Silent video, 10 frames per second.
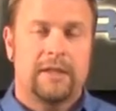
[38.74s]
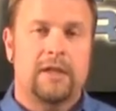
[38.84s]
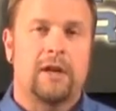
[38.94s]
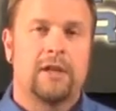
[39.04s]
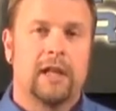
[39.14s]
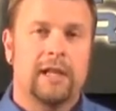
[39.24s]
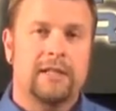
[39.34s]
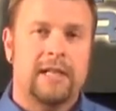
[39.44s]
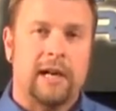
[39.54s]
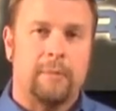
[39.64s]
This is our
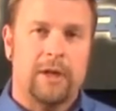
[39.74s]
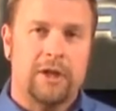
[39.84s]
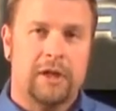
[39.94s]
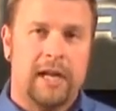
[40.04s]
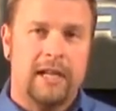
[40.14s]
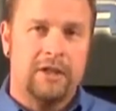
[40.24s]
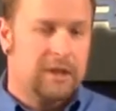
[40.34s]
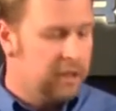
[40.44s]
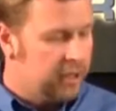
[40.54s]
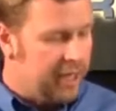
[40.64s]
deluxe tire pressure gauge.
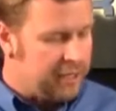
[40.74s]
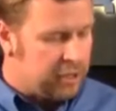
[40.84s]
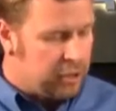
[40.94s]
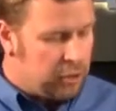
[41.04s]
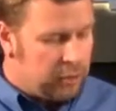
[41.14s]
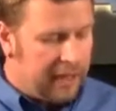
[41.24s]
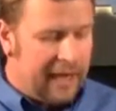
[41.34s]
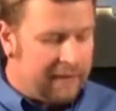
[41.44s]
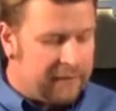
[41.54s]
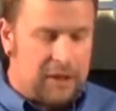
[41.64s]
It has a
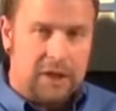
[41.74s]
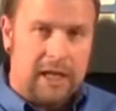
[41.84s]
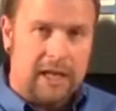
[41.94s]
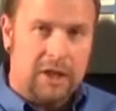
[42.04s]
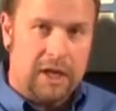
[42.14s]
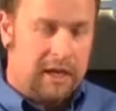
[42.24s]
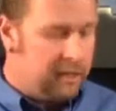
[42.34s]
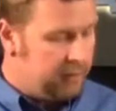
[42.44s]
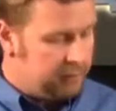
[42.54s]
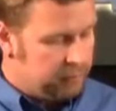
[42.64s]
2.5-inch gauge head,
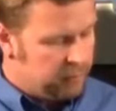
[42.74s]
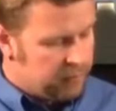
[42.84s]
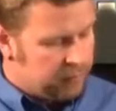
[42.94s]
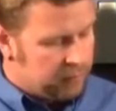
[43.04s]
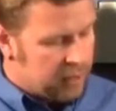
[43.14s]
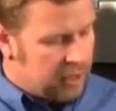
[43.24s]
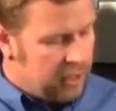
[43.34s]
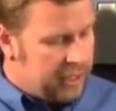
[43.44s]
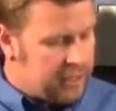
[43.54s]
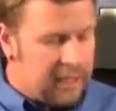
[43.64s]

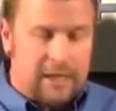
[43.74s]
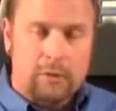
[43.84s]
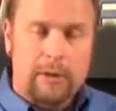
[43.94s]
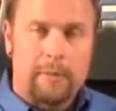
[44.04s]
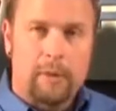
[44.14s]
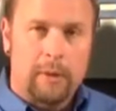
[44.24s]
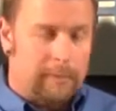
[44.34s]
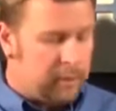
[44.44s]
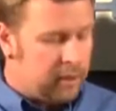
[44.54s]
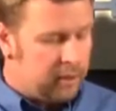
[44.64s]
has a nice rubber
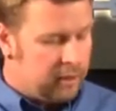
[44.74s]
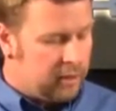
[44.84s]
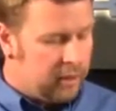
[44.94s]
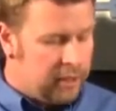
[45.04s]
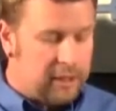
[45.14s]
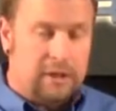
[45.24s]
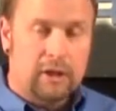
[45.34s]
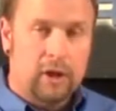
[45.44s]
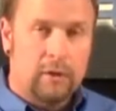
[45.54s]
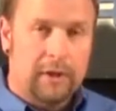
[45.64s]
bumper. It does
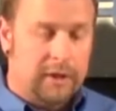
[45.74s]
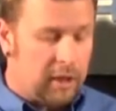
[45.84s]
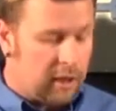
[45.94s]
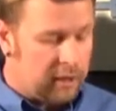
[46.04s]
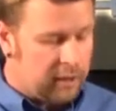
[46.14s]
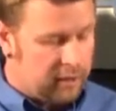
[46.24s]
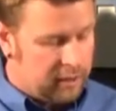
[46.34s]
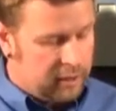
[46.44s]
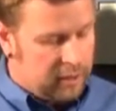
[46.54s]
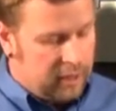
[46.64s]
glow in the dark,
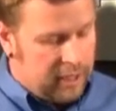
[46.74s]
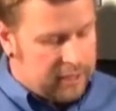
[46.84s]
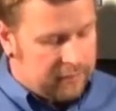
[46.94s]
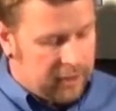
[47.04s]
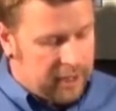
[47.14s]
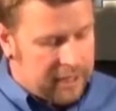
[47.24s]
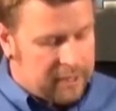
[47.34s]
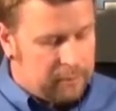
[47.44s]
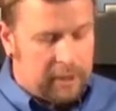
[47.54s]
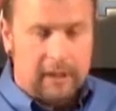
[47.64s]
has a very
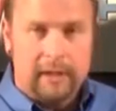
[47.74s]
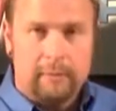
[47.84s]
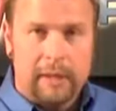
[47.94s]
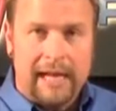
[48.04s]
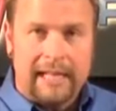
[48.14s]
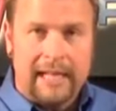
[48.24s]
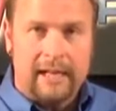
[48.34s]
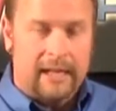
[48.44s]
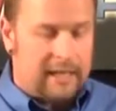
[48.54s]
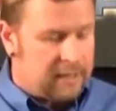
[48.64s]
nice billet black
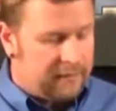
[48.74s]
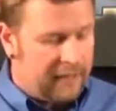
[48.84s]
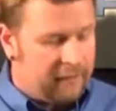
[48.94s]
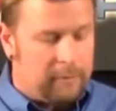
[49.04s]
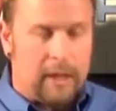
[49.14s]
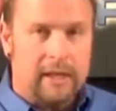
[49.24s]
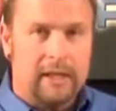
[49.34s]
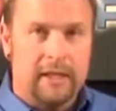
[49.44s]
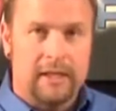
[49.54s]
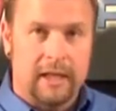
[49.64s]
anodized valve body
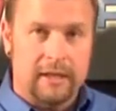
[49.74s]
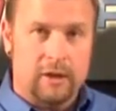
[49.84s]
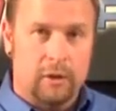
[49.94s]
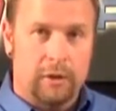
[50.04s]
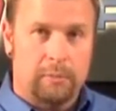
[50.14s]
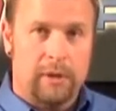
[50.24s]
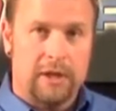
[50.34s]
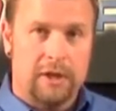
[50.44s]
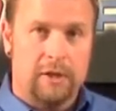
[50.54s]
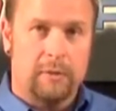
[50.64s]
that does hold the
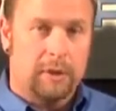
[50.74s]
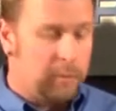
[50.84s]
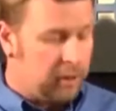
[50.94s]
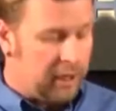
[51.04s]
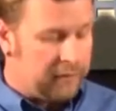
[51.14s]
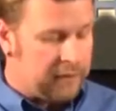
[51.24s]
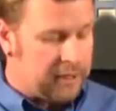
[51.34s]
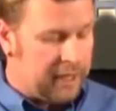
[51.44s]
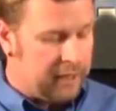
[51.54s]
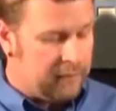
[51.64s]
pressure when you pull it off the
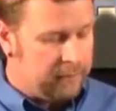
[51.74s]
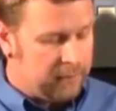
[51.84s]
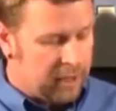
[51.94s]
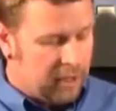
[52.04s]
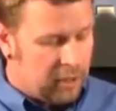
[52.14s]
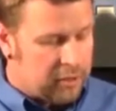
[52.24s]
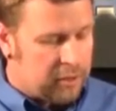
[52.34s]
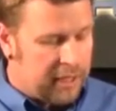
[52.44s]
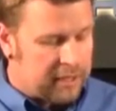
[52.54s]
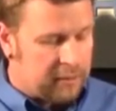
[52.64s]
tire.
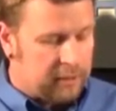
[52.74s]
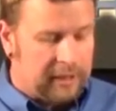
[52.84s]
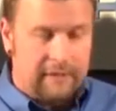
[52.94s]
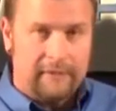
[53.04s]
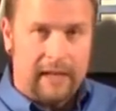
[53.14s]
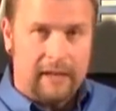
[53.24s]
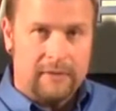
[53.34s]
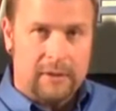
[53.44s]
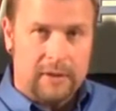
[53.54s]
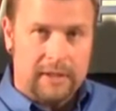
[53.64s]
Also has a relief
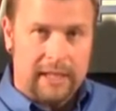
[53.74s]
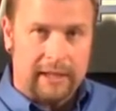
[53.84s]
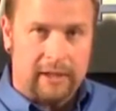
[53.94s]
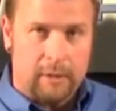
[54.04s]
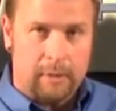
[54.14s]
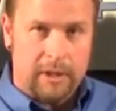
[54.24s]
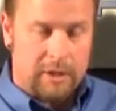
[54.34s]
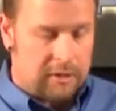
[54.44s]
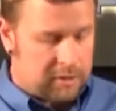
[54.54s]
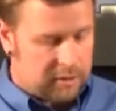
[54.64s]
valve so you can set your air
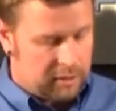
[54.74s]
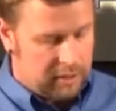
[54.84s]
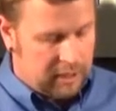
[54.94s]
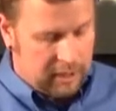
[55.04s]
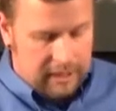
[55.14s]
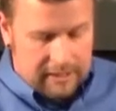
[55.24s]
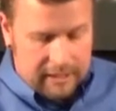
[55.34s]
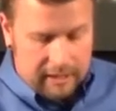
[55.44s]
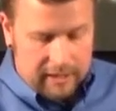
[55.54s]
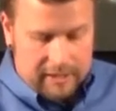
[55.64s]
pressures. It's
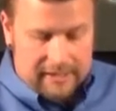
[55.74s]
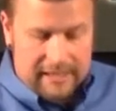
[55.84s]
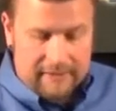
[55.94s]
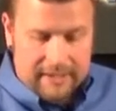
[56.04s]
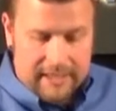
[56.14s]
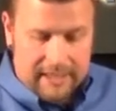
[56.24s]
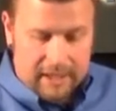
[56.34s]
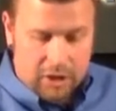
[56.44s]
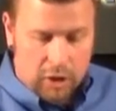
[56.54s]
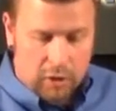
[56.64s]
got a
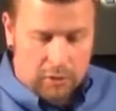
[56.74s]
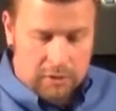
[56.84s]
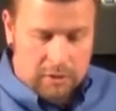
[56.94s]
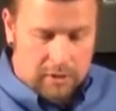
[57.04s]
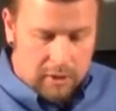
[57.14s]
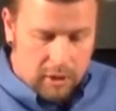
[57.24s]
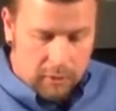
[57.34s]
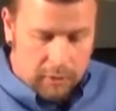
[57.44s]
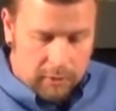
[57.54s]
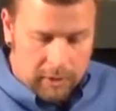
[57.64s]
17-inch hose
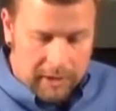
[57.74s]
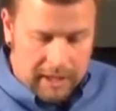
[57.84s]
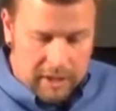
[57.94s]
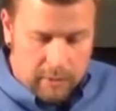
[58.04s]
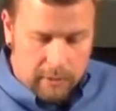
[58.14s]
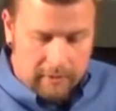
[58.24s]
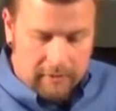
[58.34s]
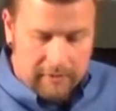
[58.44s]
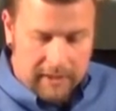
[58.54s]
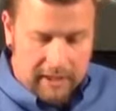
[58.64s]
with a real nice
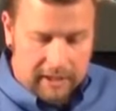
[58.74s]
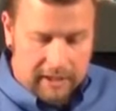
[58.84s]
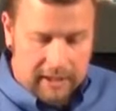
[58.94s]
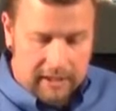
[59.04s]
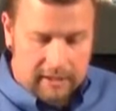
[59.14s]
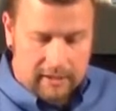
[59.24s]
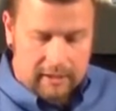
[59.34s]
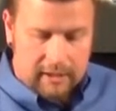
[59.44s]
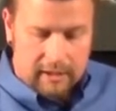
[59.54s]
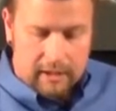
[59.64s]
swivel fitting on the end.
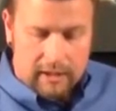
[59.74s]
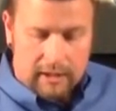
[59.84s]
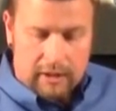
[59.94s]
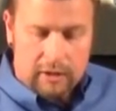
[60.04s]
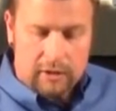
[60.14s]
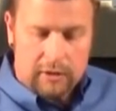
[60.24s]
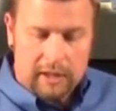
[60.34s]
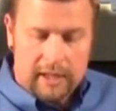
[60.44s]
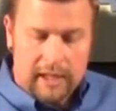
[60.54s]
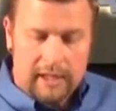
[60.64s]
You
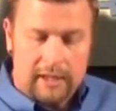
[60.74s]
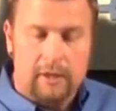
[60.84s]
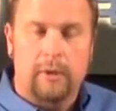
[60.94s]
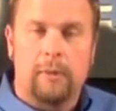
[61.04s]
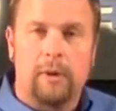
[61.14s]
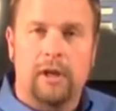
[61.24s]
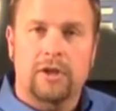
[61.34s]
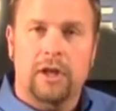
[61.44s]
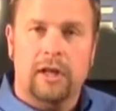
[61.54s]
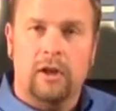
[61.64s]
can get it either with a ball
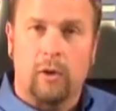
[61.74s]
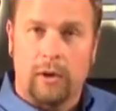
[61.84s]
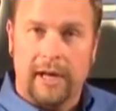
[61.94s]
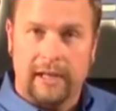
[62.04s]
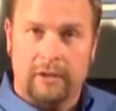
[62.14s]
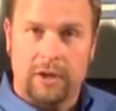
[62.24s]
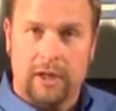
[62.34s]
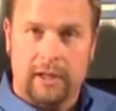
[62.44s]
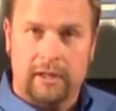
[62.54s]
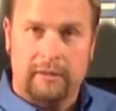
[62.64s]
chuck or an angle
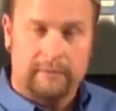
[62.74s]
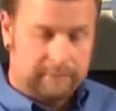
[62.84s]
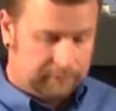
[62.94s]
chuck.